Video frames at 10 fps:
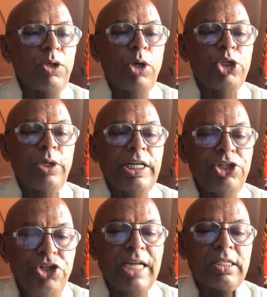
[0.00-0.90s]
We want to
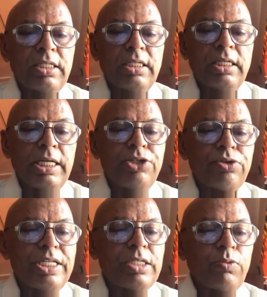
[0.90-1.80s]
inject
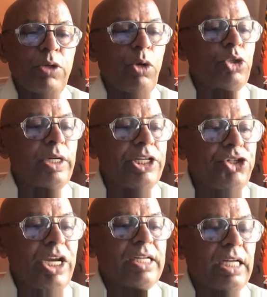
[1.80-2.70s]
interest. We want to inject